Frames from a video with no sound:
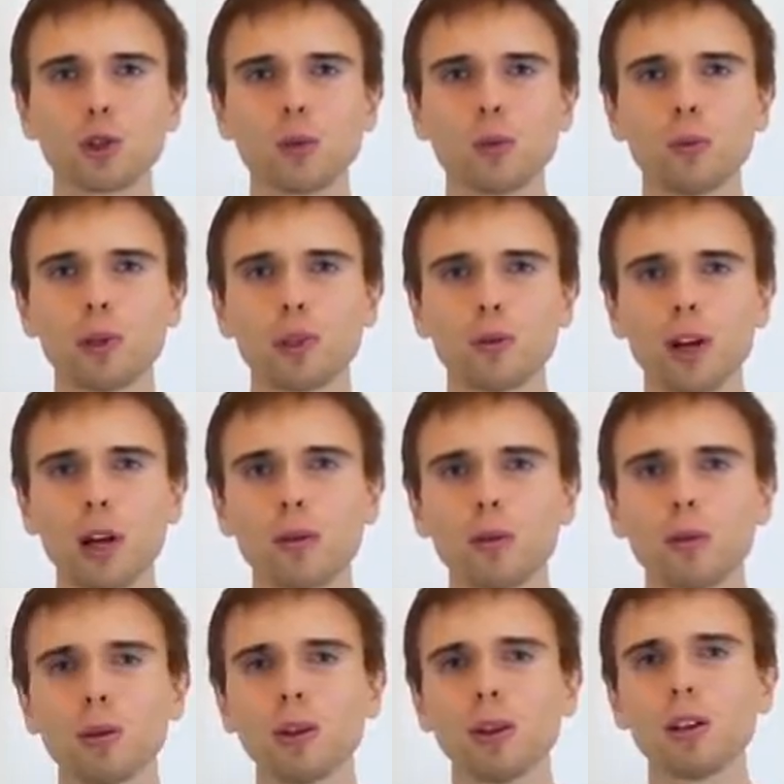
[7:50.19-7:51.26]
The main thing
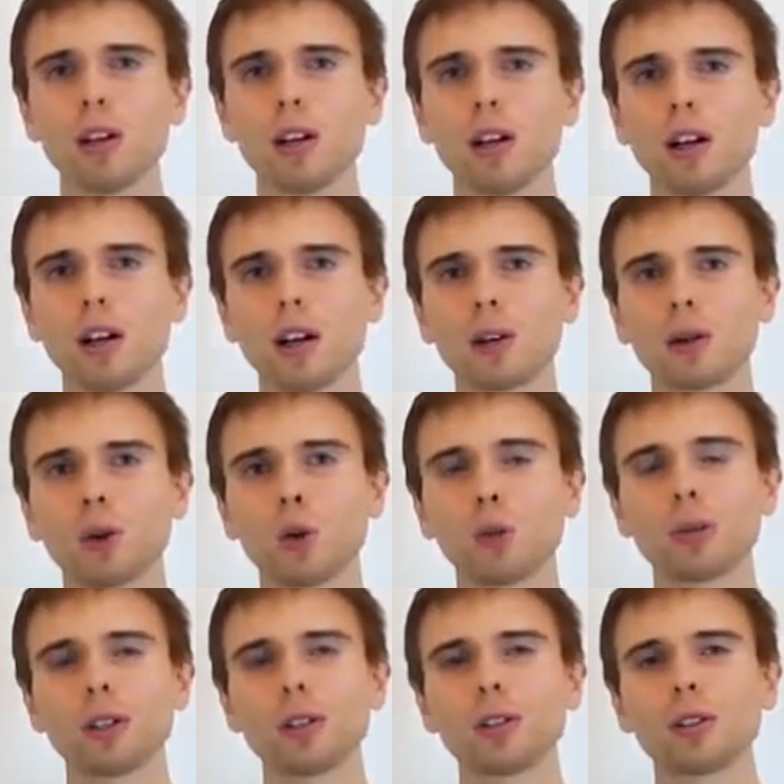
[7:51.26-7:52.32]
is that you have a
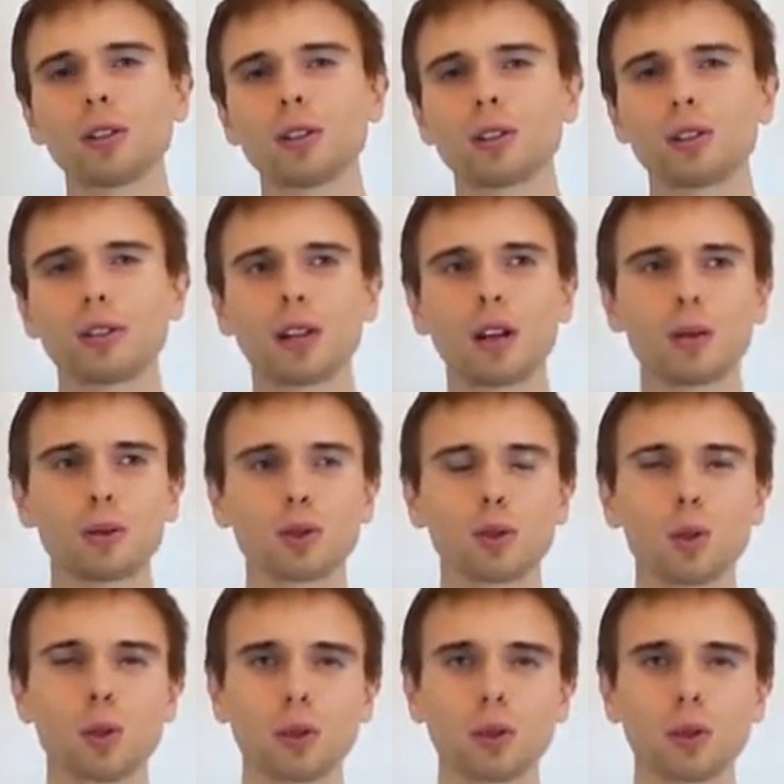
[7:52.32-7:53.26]
huge view,